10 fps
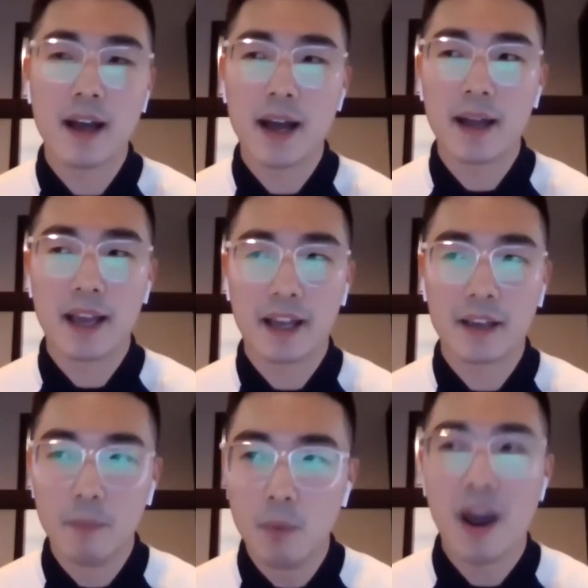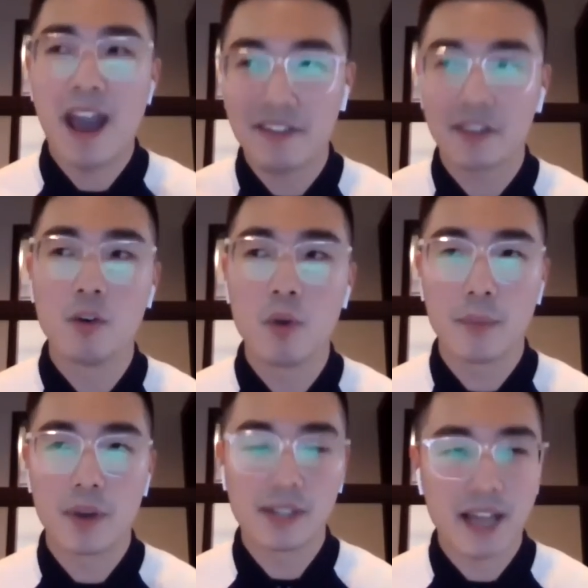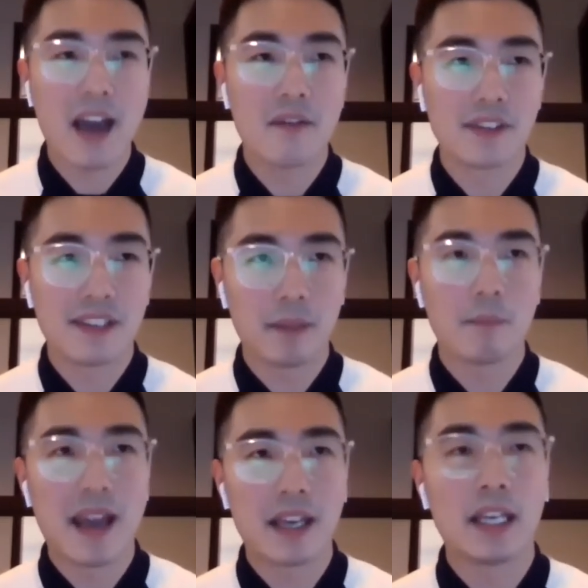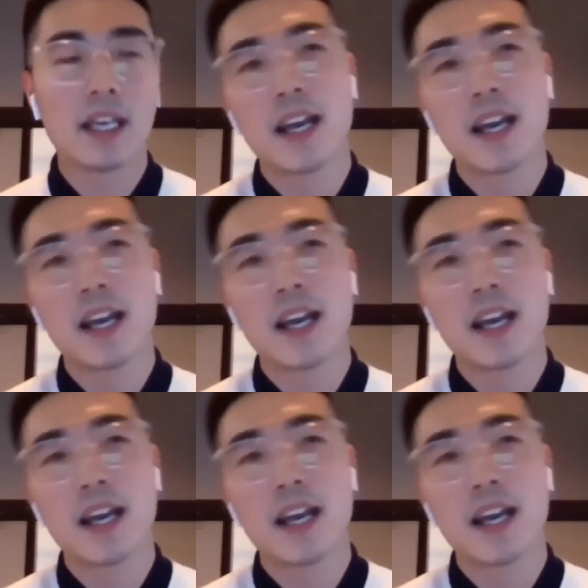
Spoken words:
I like a more ethical way, because I've seen many